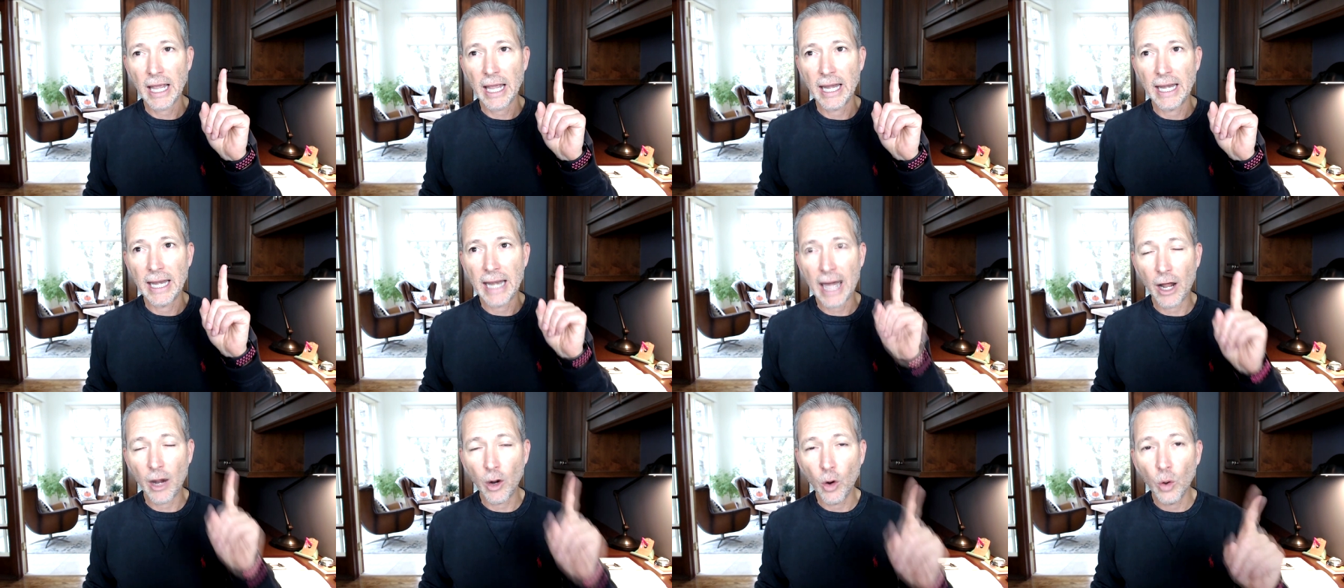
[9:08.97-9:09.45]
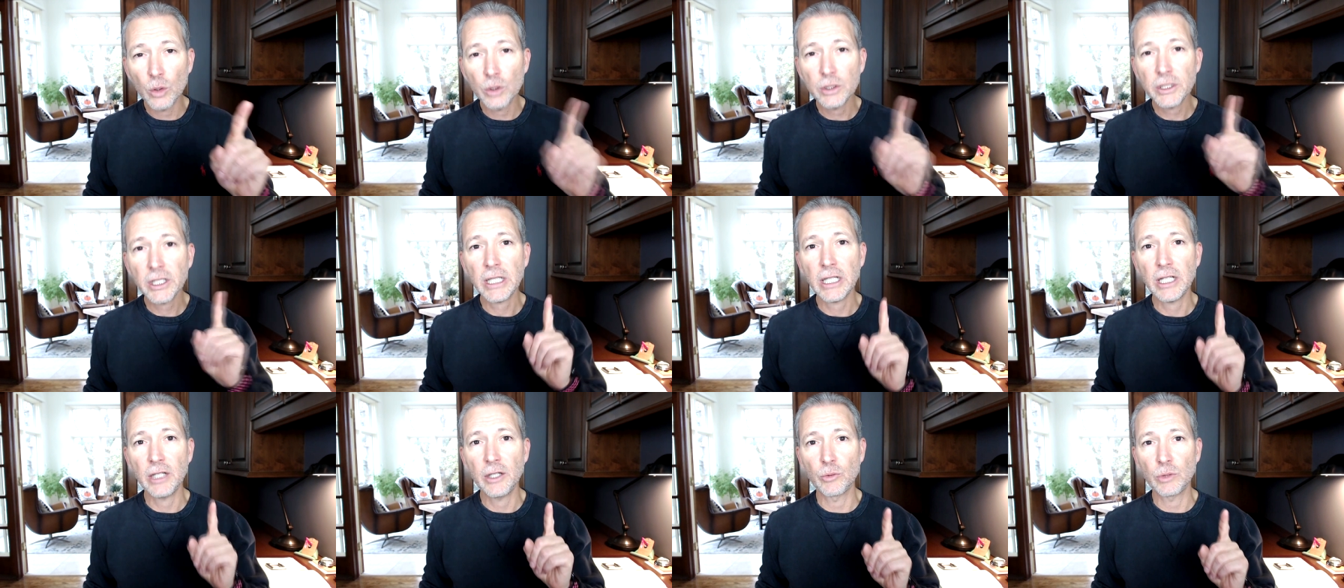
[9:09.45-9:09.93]
Not
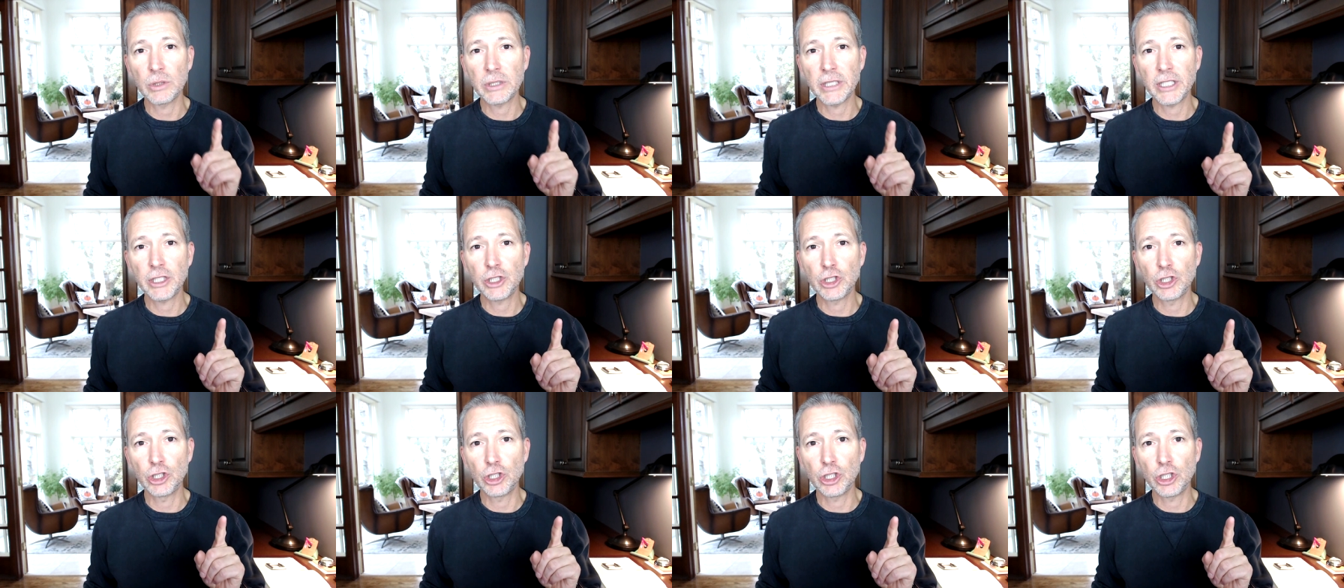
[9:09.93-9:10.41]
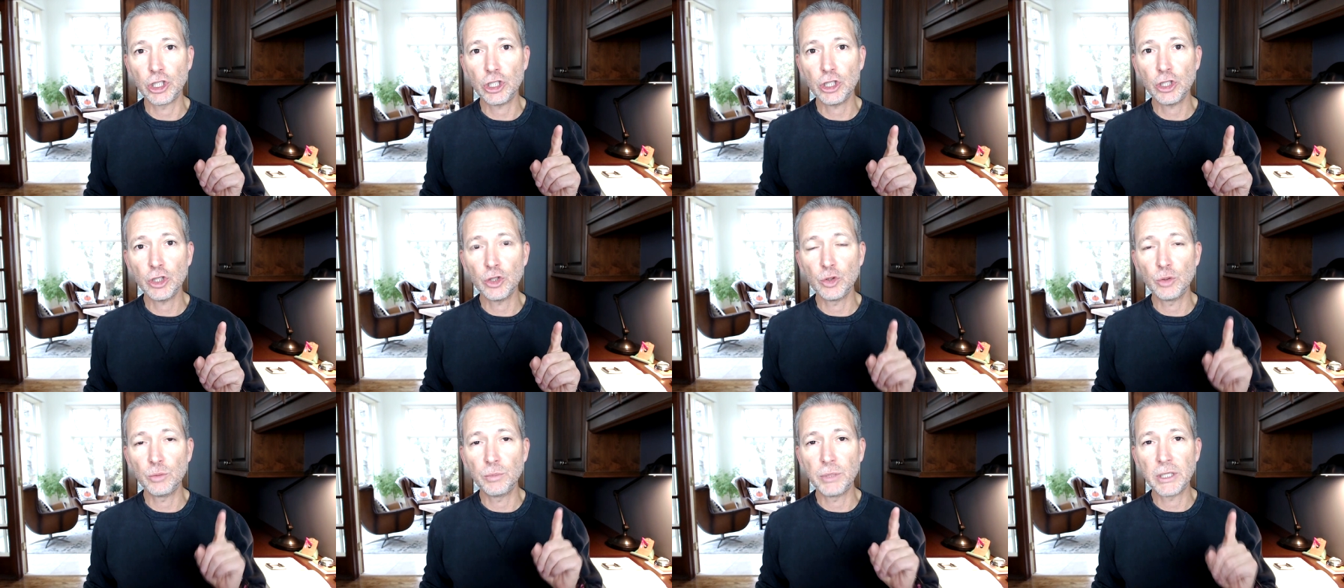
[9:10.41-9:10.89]
only in relation to
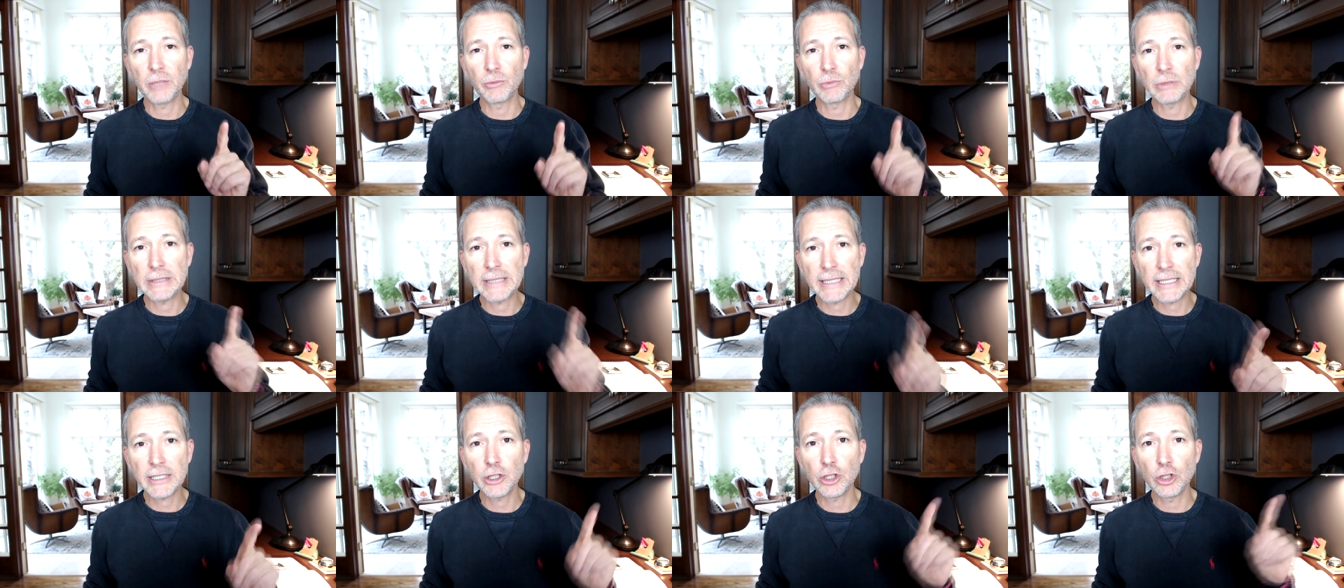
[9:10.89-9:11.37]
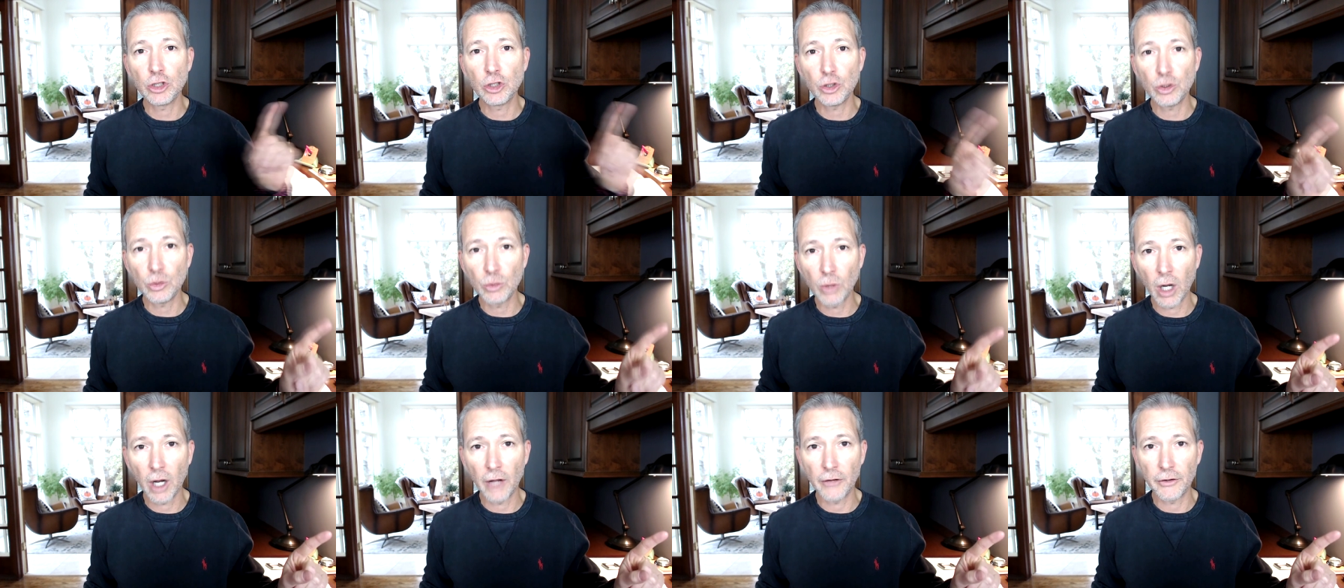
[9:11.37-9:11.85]
you, but in relation
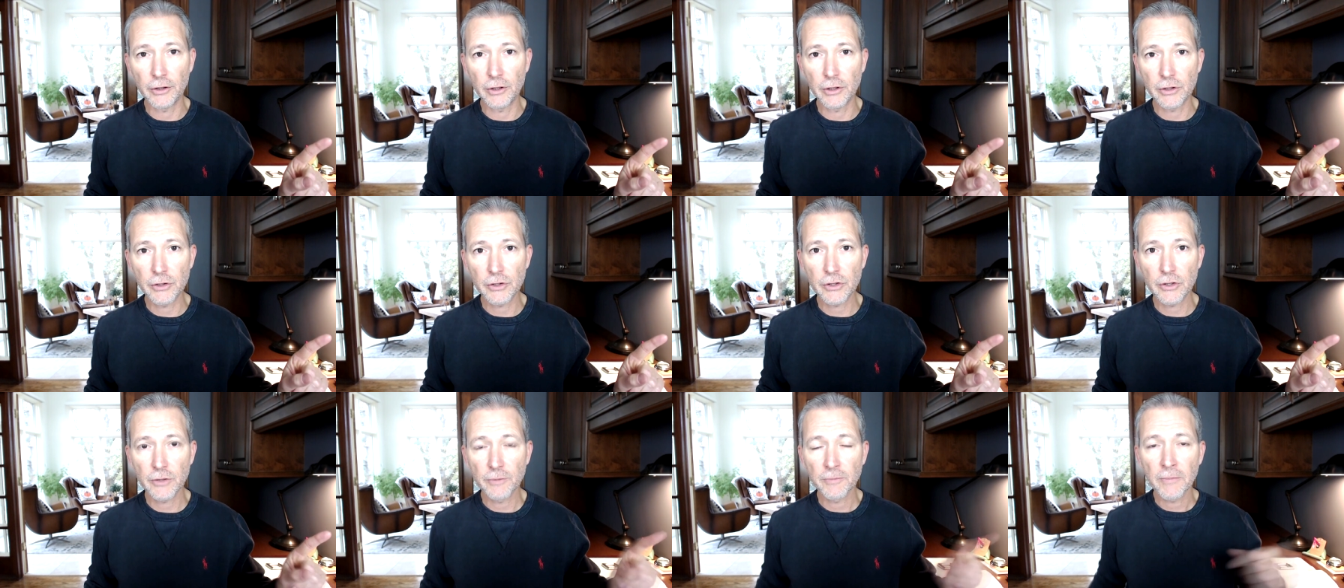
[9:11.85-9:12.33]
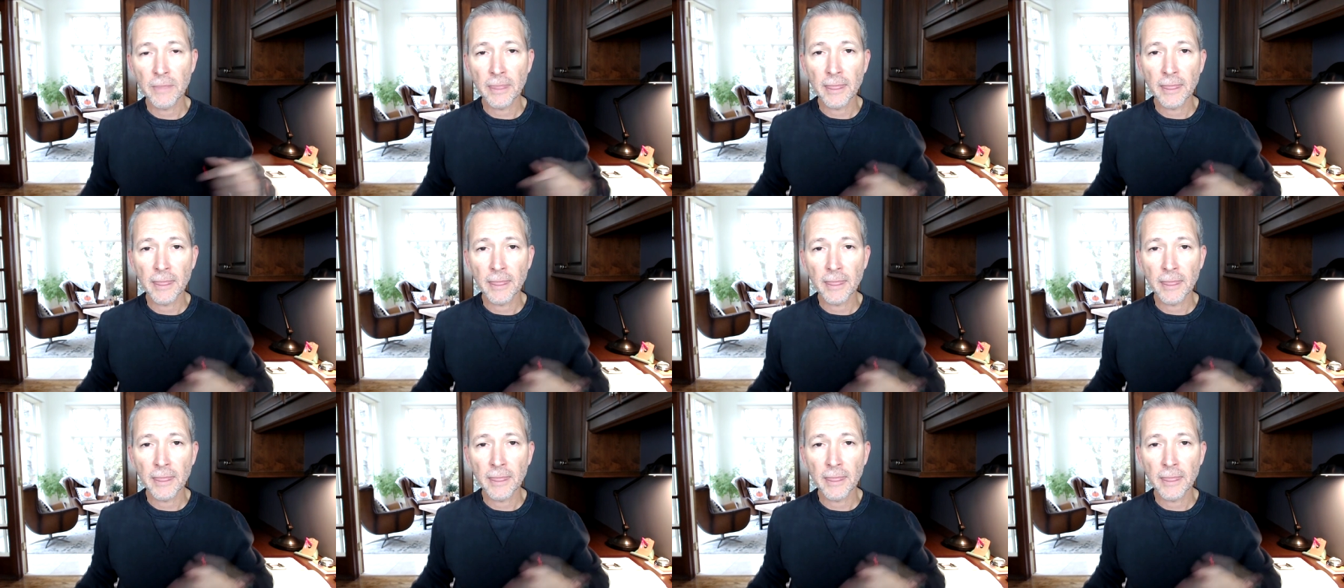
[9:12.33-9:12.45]
to others.